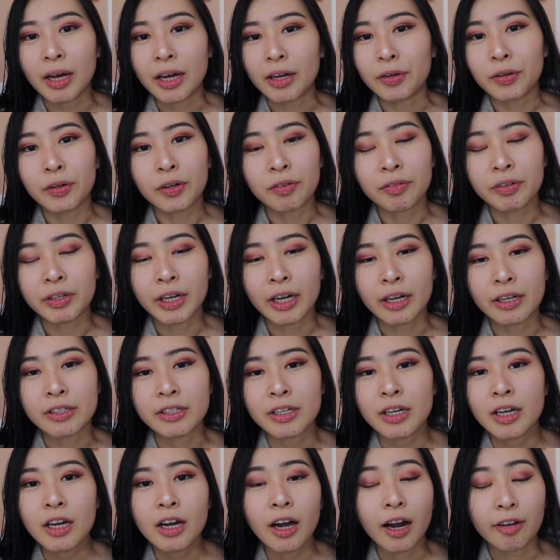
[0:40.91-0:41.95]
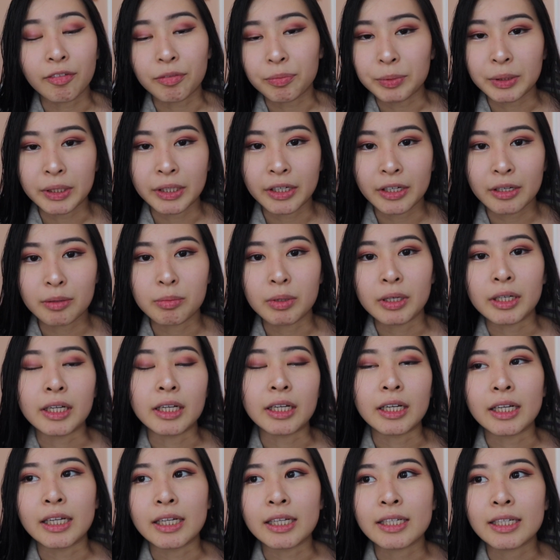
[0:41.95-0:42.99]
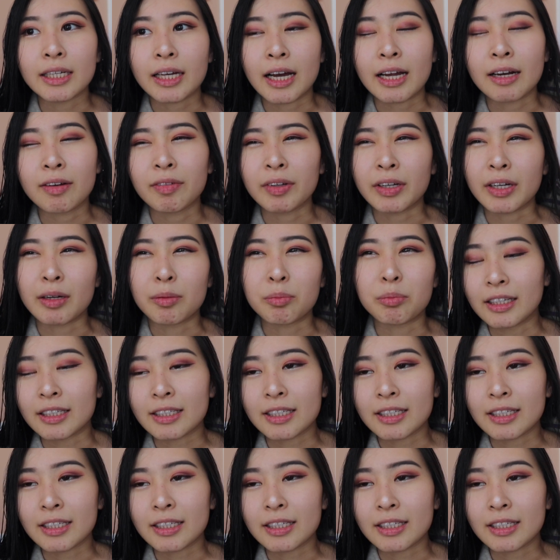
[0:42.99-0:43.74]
I don't know if you guys are familiar, but it is kind of like a